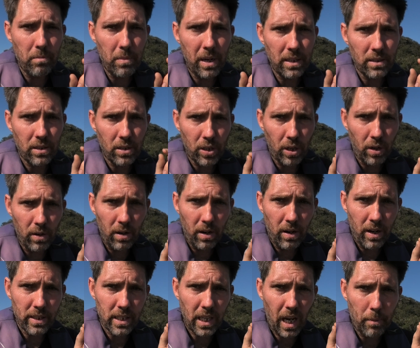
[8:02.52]
it means the tow
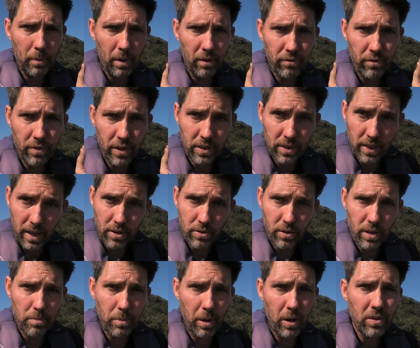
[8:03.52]
line's coming from the
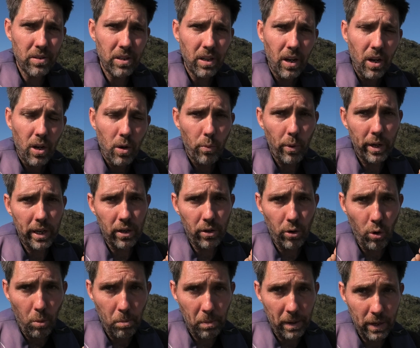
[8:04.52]
centre of the boat, where you
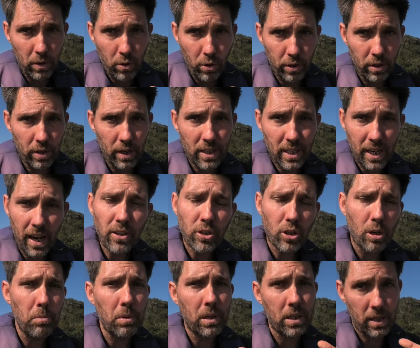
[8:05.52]
normally couldn't
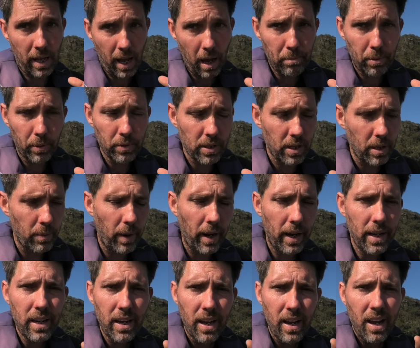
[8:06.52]
attach it because the outboard's in the
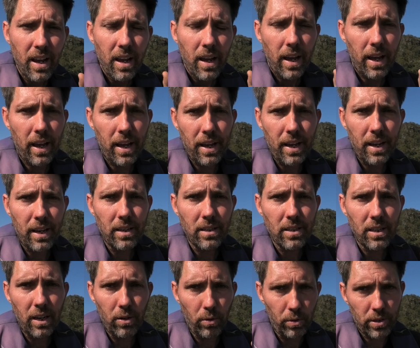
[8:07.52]
way,
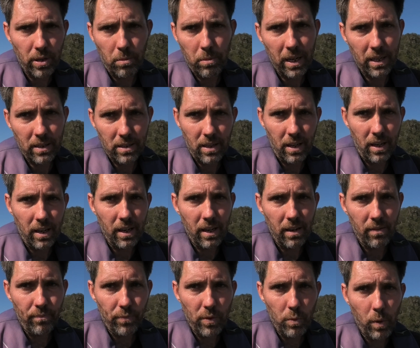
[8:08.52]
and it also means
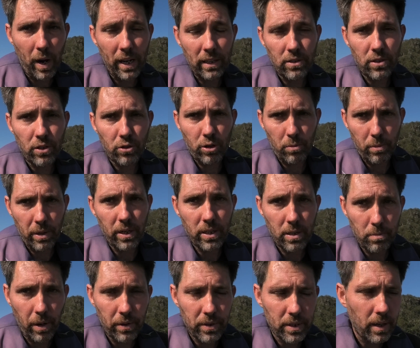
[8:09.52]
the weight's distributed
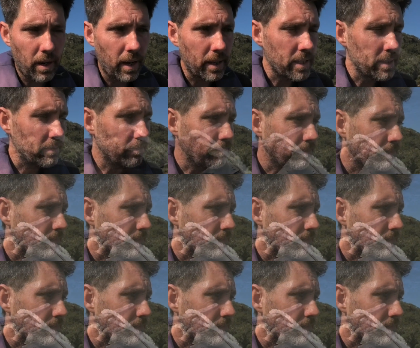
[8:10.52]
to both sides.